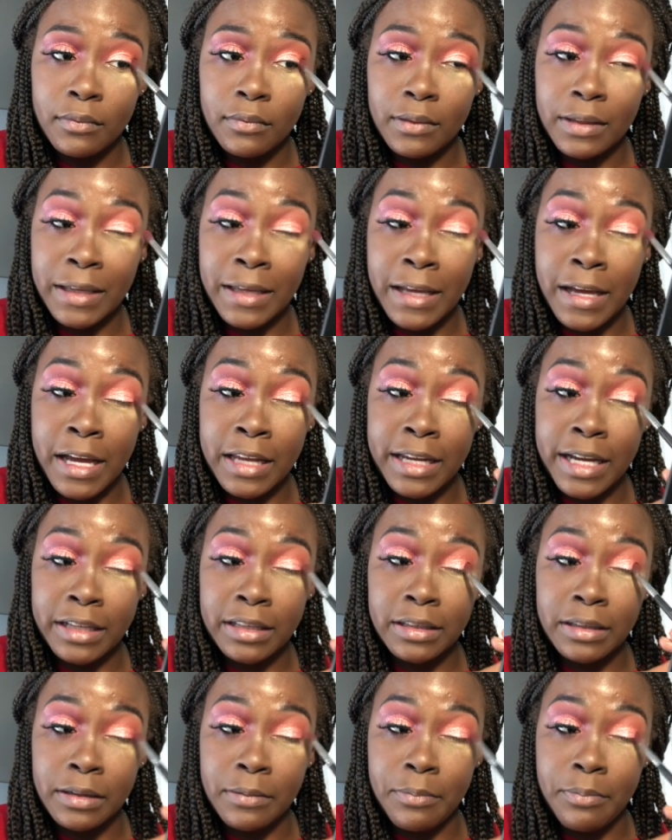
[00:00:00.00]
And I like
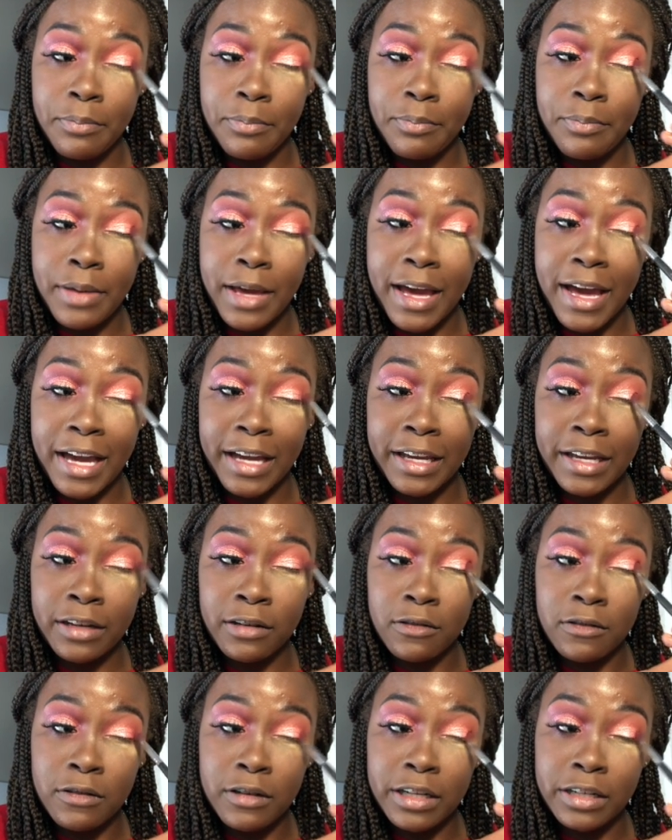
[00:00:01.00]
to pack it
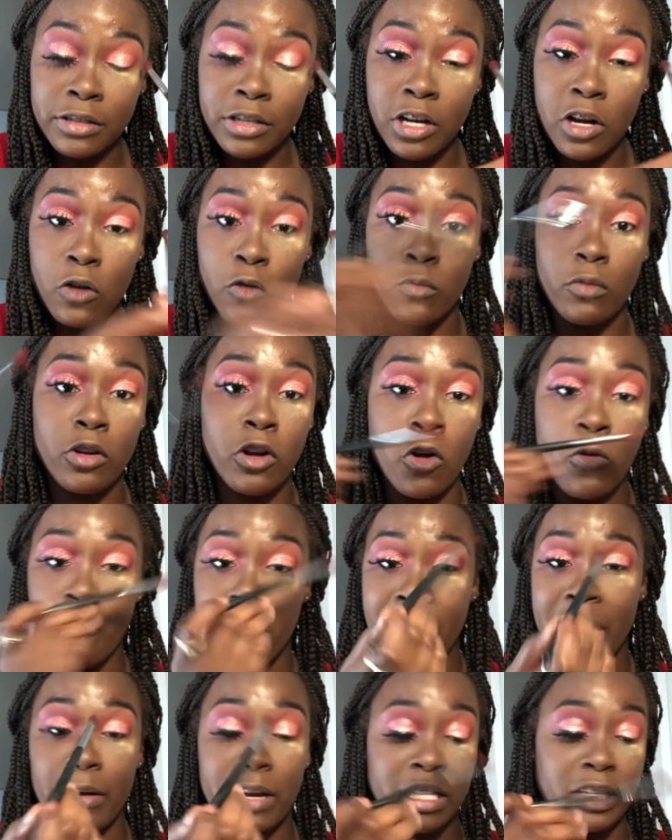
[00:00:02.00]
on. Don't go
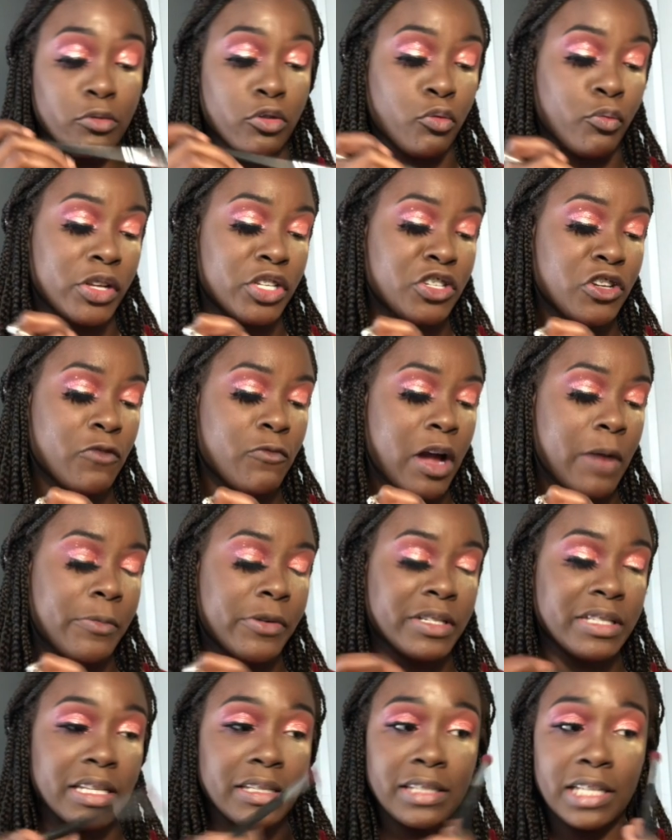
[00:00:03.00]
back in the windshield
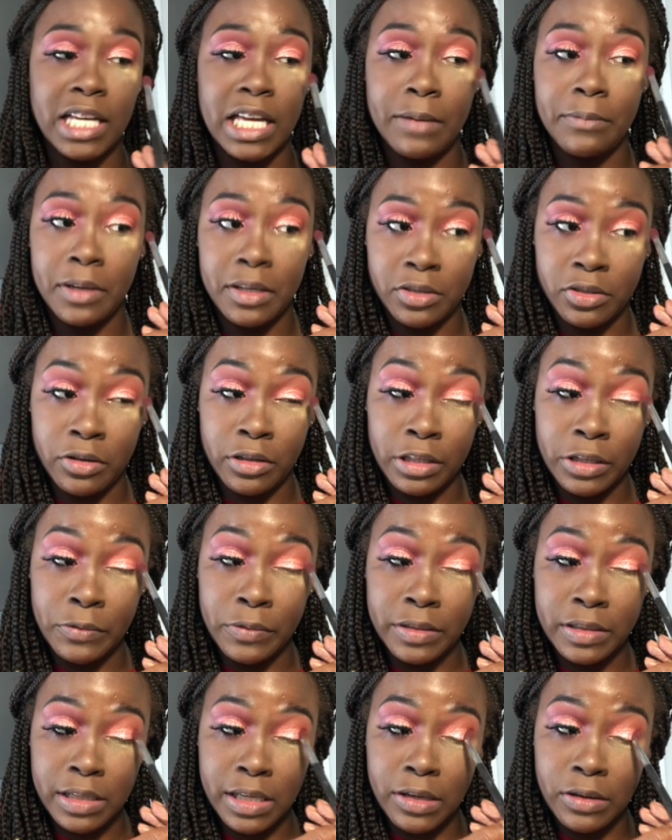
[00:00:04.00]
wipers this time because your glue
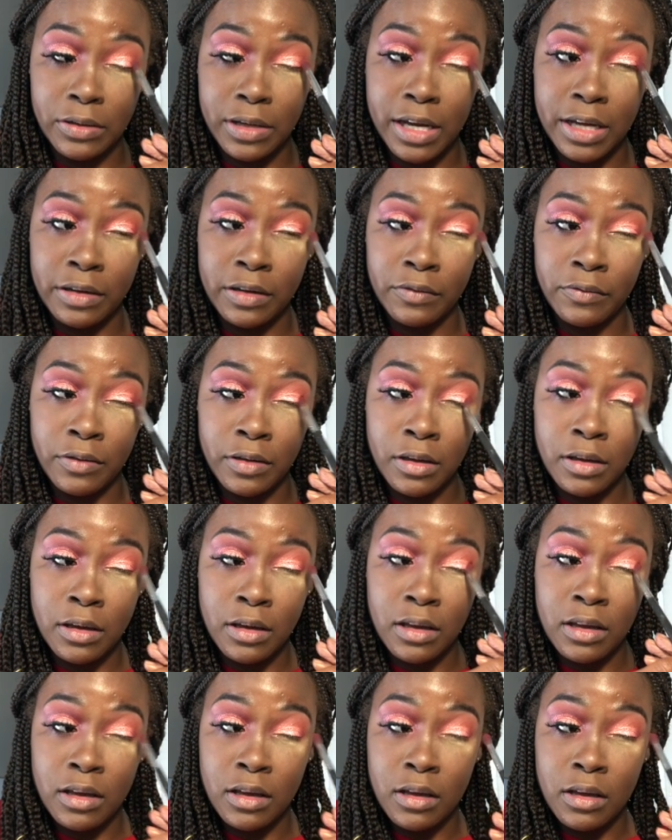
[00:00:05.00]
is kind of,
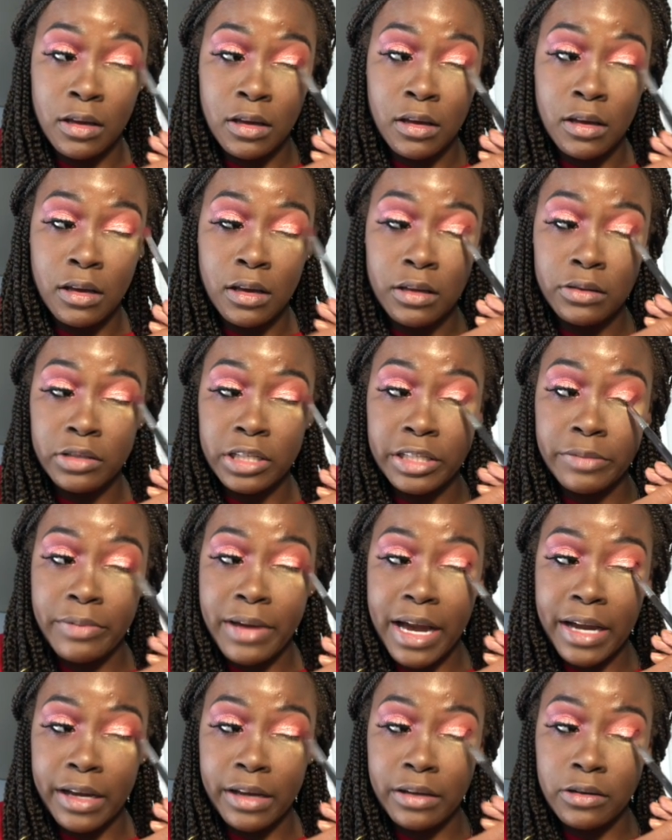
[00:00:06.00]
just
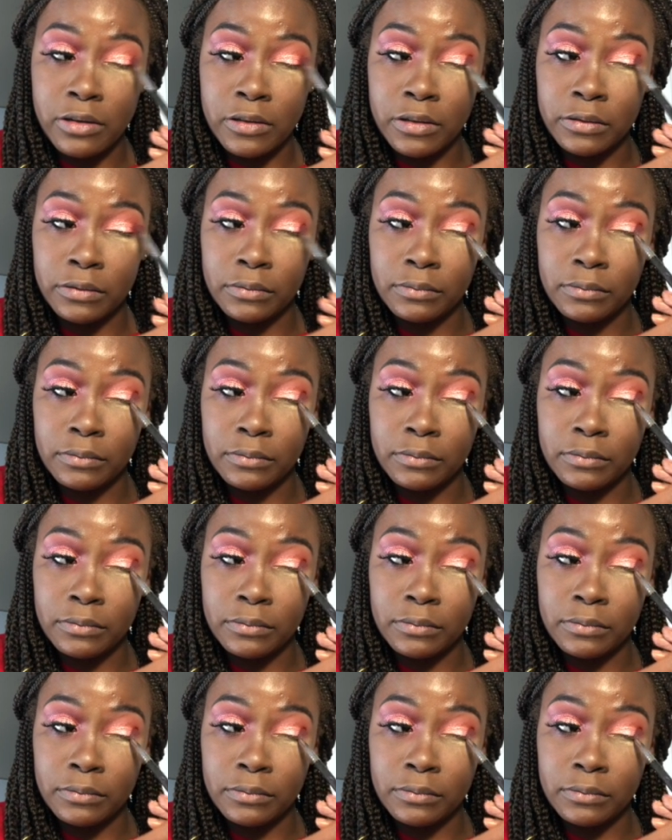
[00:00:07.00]
pack it on.